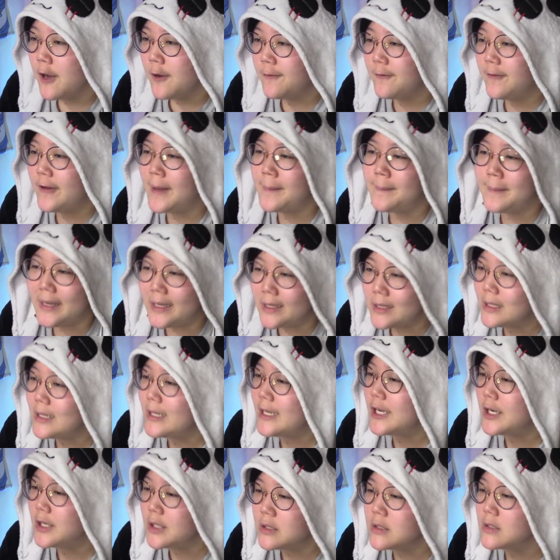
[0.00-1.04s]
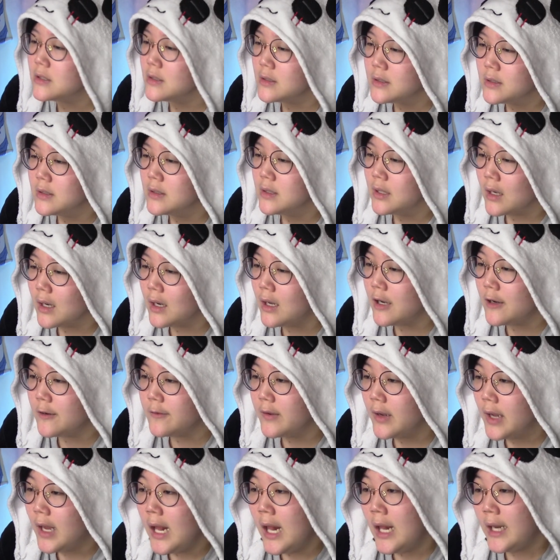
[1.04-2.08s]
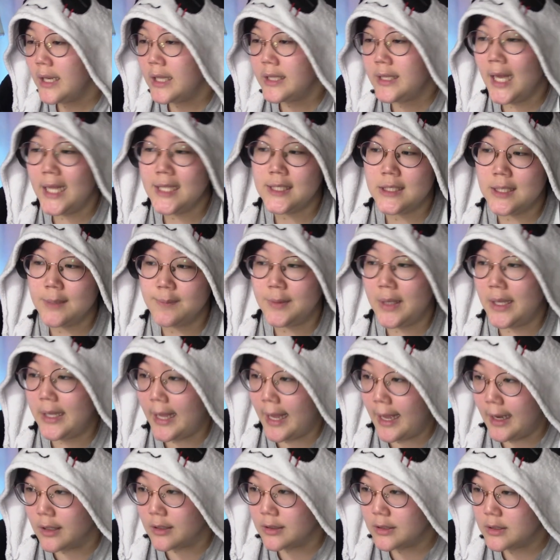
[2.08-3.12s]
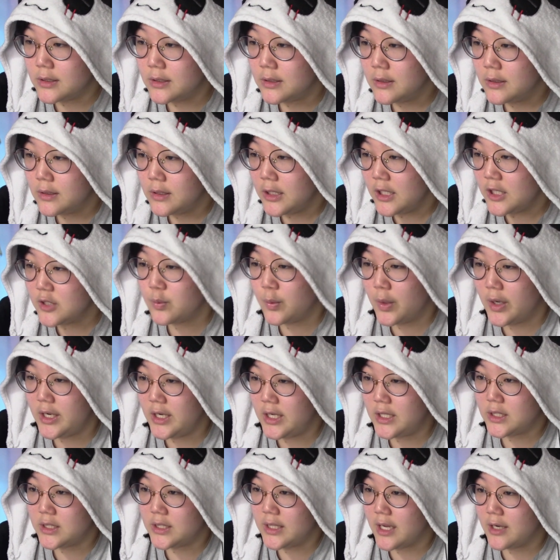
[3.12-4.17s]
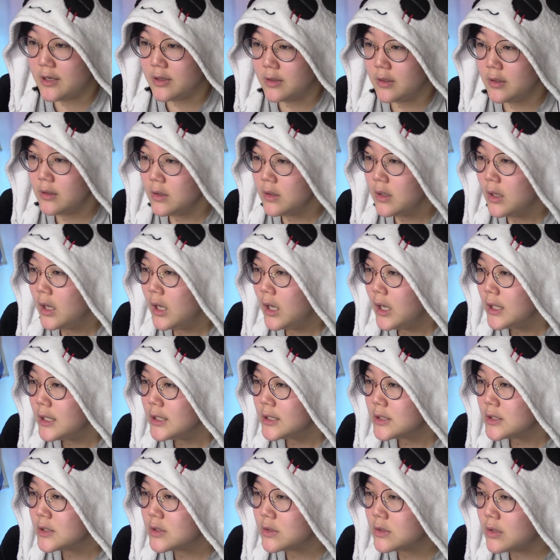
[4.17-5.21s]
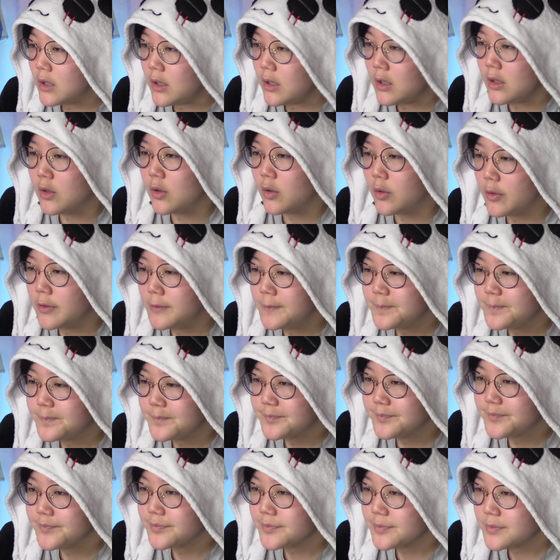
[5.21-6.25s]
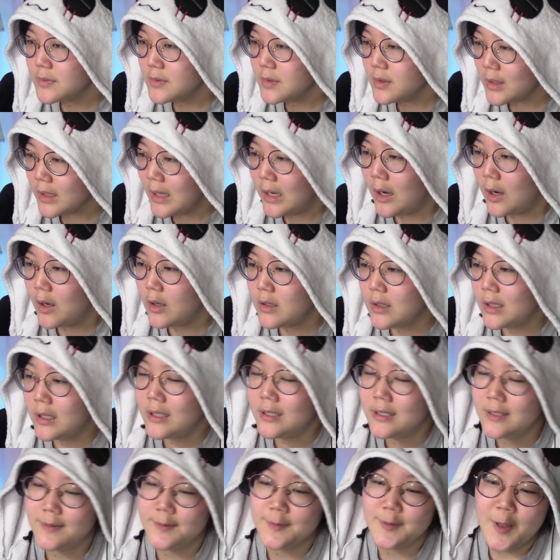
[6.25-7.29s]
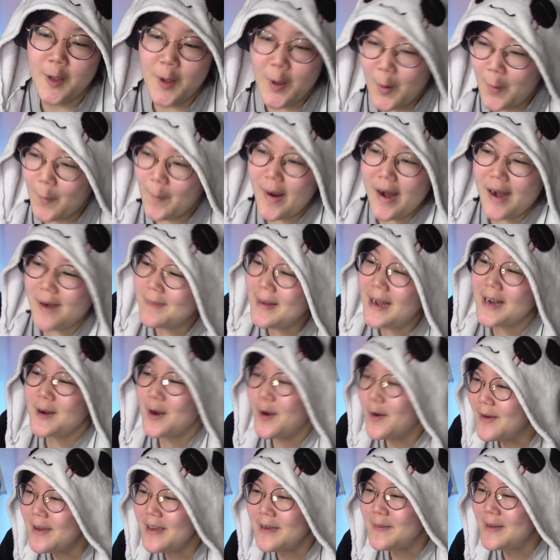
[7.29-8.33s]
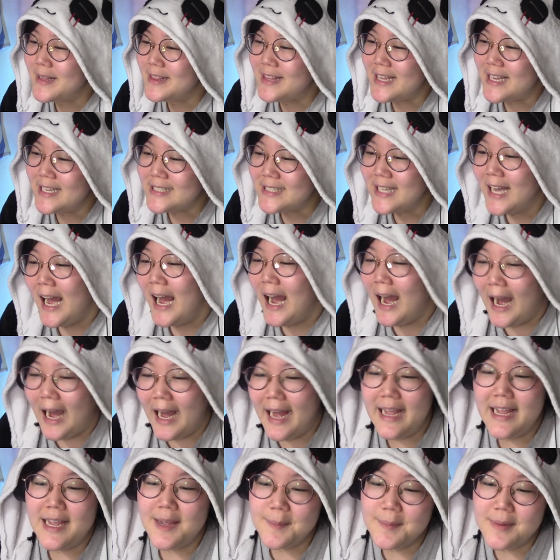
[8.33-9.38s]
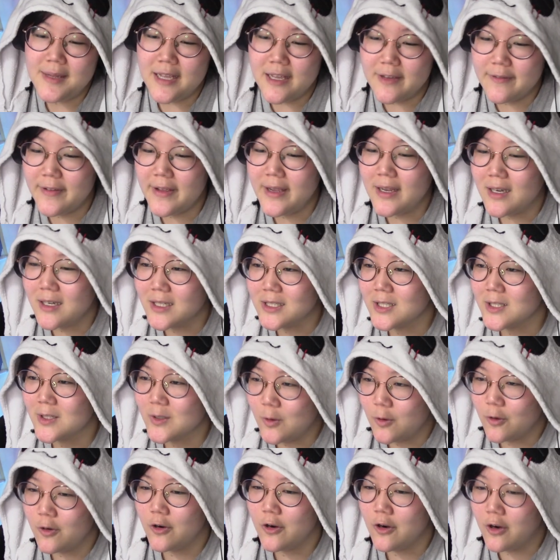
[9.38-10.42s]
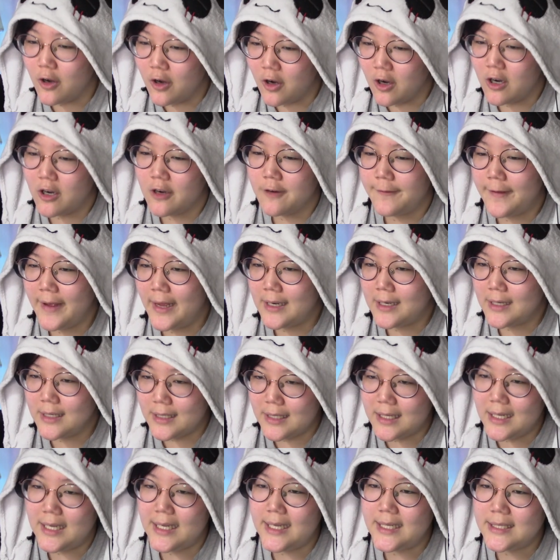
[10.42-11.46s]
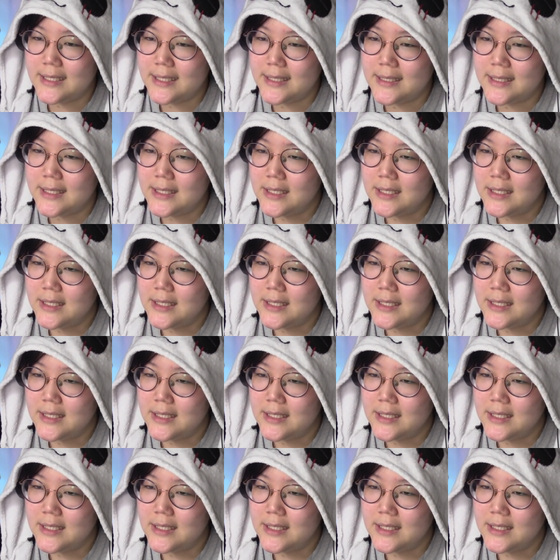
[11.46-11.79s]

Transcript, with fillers: familial love, and that's something else, is what he said. You know. So, oh, where am I going with this? I am giving a score of at least.